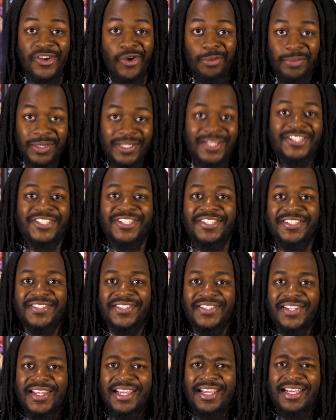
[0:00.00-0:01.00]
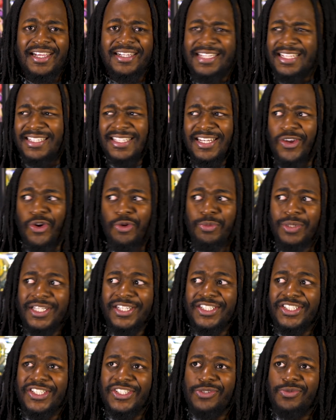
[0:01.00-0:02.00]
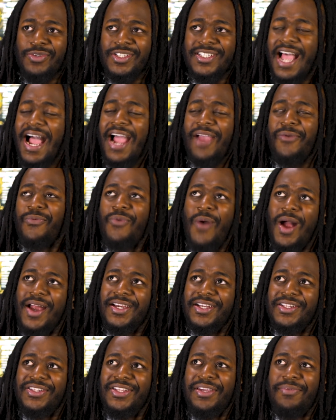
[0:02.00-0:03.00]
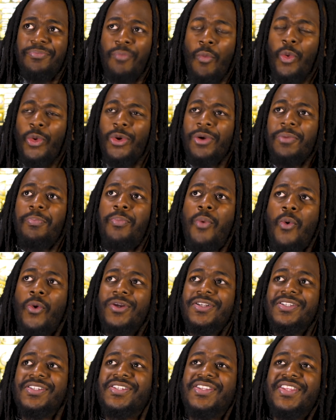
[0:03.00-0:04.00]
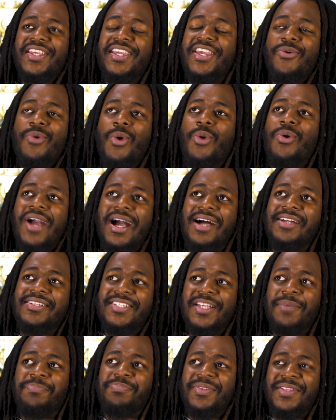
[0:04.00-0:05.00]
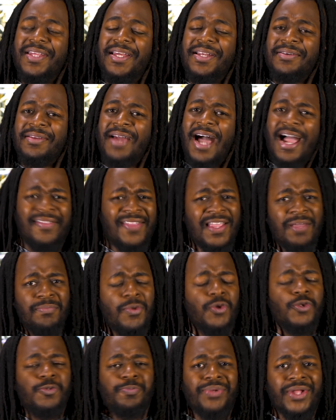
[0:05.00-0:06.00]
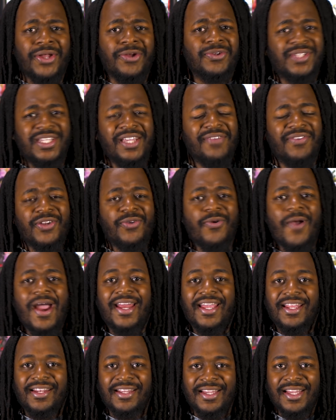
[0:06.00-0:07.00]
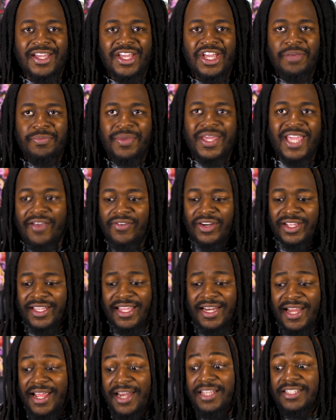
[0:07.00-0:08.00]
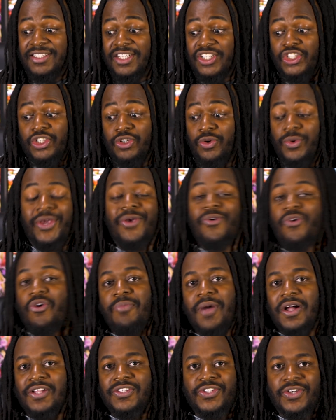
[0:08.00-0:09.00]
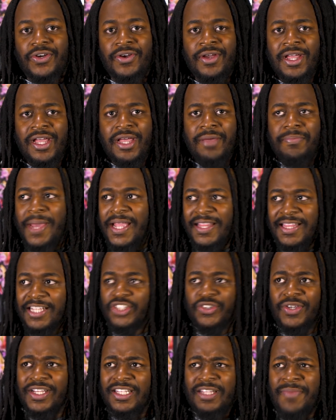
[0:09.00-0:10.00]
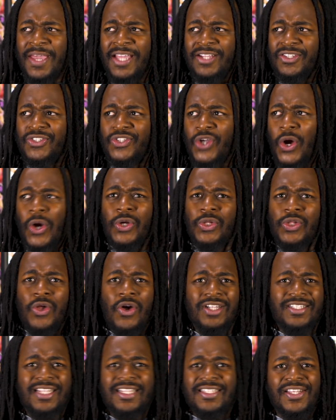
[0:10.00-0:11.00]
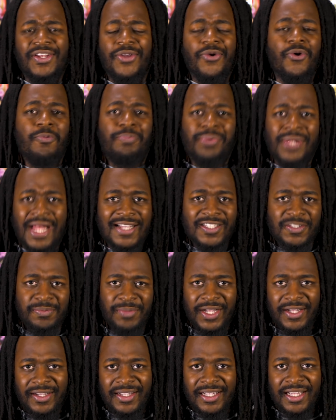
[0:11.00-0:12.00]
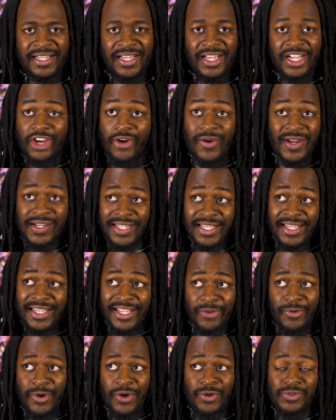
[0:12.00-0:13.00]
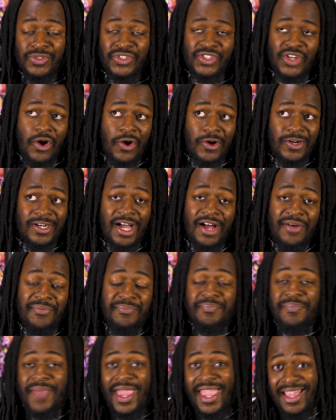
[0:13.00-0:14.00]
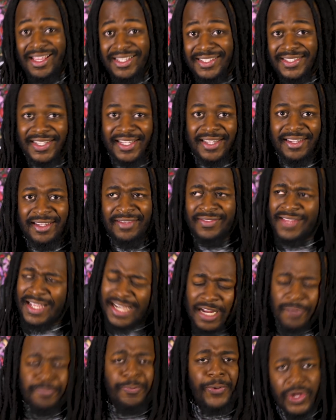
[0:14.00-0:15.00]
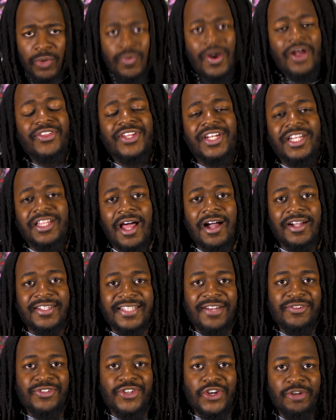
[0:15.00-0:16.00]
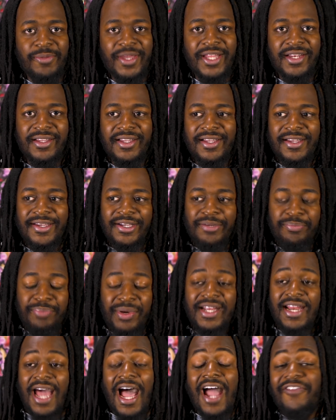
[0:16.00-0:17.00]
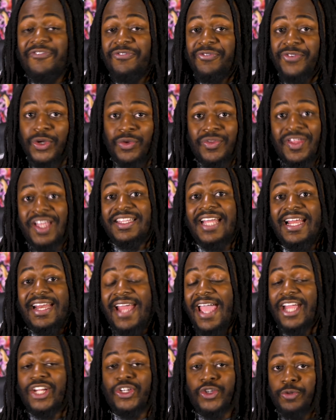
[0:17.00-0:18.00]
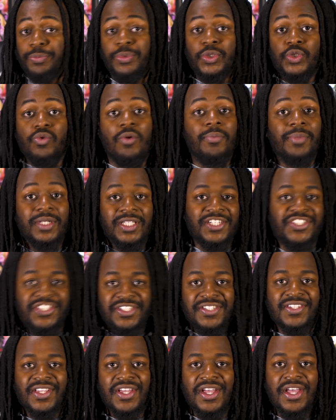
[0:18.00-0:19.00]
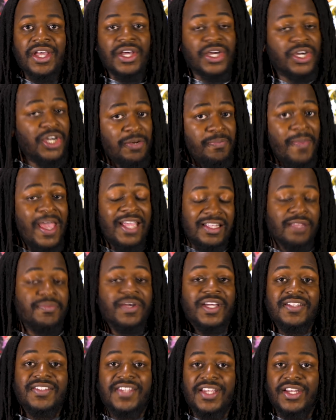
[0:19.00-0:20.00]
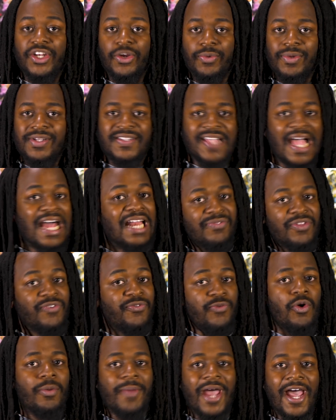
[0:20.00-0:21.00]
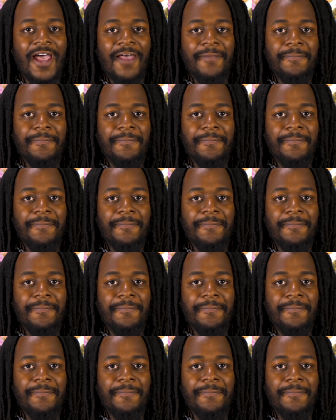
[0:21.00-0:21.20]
Hero Malicious. Destiny Hero Malicious was ironically more important to the hero concept than I think most players give it credit. Being able to get an additional hero monster meant that you get to make Dark Law and Destiny Hero Plasma. Currently, heroes aren't amazing. They did pretty well in the lockdown tournament, but I feel that that extra boost with Malicious could make them a contender inside of the format.